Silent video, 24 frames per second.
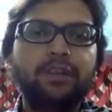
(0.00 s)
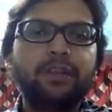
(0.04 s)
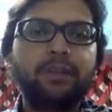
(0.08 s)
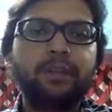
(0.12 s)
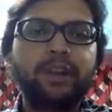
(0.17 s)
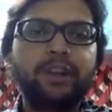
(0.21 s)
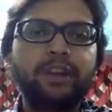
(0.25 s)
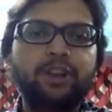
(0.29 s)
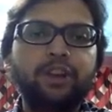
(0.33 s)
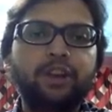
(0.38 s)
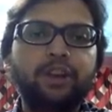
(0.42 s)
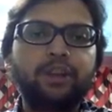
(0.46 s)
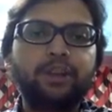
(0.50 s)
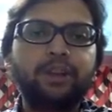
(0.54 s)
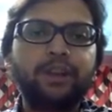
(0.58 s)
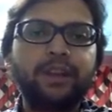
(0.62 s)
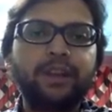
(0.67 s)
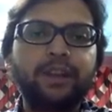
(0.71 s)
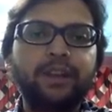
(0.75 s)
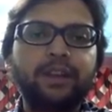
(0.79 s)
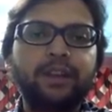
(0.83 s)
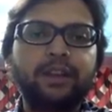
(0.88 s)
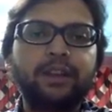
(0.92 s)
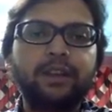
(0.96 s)
Main
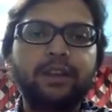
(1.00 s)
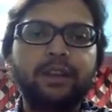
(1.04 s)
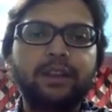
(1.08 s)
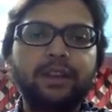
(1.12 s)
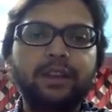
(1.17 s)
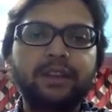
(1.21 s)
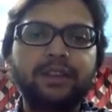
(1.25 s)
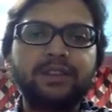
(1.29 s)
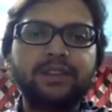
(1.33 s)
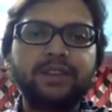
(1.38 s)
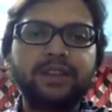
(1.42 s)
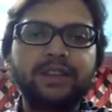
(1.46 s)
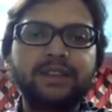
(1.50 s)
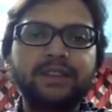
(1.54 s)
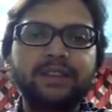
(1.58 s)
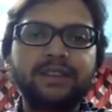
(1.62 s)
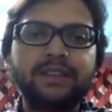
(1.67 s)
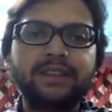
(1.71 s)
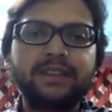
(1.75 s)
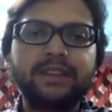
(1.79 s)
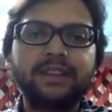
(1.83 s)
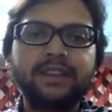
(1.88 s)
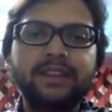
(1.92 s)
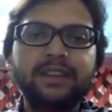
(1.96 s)
topic, as you can
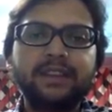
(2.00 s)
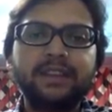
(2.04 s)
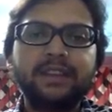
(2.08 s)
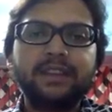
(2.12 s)
see,